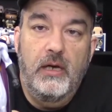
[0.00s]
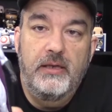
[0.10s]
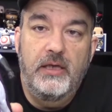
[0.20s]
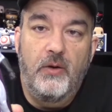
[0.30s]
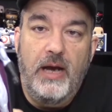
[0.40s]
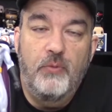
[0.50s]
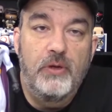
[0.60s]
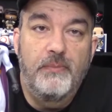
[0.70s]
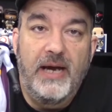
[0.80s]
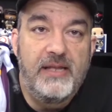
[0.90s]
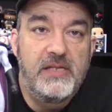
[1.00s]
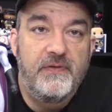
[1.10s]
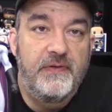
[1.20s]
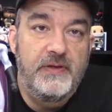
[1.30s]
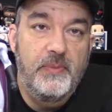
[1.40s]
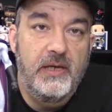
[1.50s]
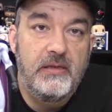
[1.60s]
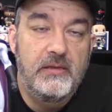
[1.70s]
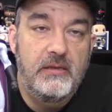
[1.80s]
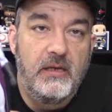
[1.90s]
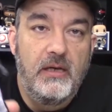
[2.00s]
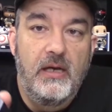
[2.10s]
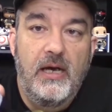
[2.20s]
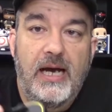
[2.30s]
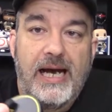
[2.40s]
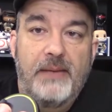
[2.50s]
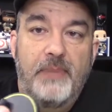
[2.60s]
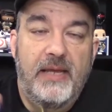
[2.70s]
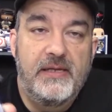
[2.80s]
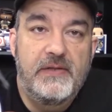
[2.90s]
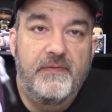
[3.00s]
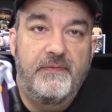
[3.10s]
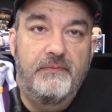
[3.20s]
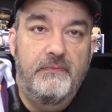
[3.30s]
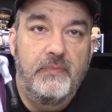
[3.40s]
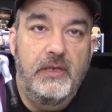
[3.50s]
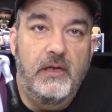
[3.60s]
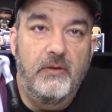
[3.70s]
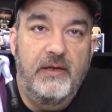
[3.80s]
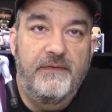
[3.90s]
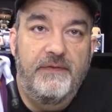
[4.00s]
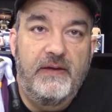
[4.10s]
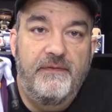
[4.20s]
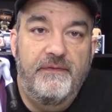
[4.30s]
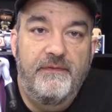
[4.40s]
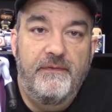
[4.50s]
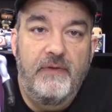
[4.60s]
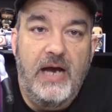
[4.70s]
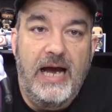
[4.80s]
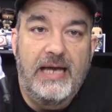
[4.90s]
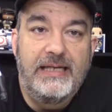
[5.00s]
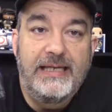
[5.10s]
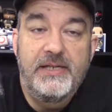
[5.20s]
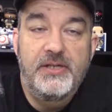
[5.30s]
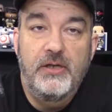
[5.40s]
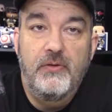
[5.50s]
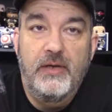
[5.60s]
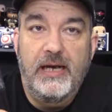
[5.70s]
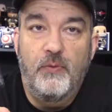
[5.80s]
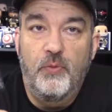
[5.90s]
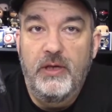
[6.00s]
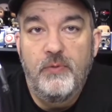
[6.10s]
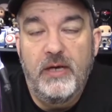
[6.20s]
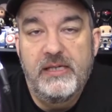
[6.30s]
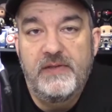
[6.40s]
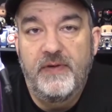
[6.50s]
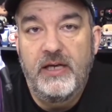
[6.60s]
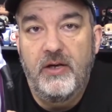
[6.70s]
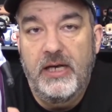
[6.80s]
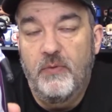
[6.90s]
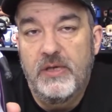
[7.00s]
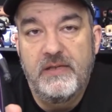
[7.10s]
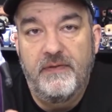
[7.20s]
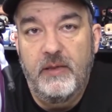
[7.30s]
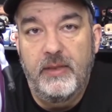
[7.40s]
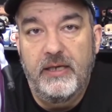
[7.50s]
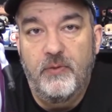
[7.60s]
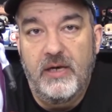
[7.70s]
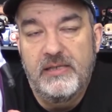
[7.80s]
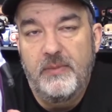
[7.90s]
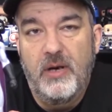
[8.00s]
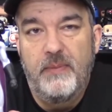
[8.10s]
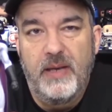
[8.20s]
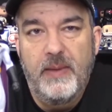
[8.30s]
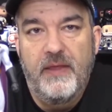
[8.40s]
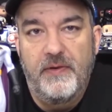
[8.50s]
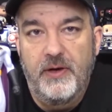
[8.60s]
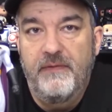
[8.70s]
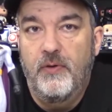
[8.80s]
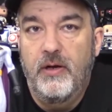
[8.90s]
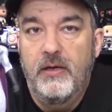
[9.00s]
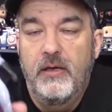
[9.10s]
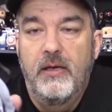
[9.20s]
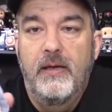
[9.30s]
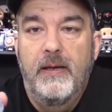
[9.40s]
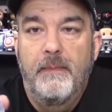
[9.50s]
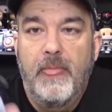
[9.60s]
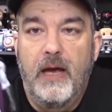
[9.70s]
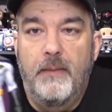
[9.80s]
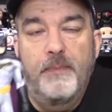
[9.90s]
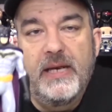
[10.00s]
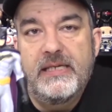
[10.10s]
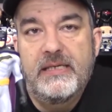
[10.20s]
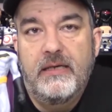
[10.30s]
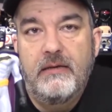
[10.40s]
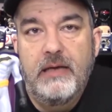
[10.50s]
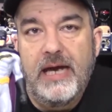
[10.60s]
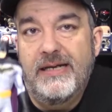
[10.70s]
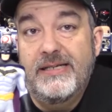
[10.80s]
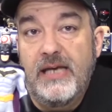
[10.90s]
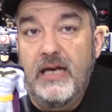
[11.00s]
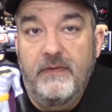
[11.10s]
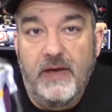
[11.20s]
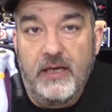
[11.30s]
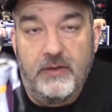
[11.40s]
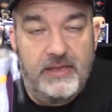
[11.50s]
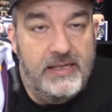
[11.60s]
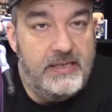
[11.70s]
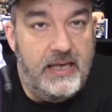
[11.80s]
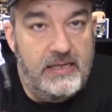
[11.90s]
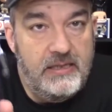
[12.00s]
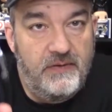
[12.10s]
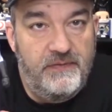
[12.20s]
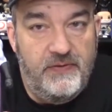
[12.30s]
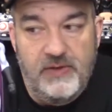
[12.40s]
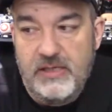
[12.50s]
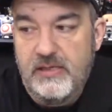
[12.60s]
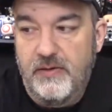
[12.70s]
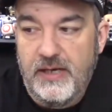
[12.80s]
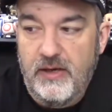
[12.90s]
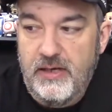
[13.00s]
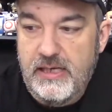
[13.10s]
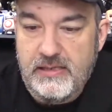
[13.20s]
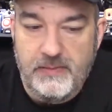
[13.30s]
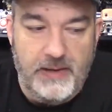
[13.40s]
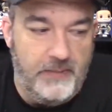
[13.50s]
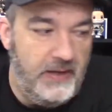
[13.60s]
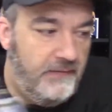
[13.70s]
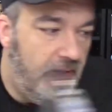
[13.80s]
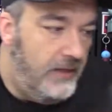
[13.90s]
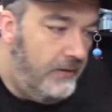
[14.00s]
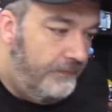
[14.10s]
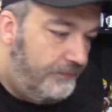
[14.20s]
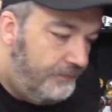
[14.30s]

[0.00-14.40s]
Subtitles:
you know, I wouldn't buy this for $50. I'd buy this, you know, if I needed to, and I really wanted this figure and it wasn't available anywhere else, I'd probably pay about $30 for it. But it's got an assigned value, in this case, of $50. So there is the Batman vinyl.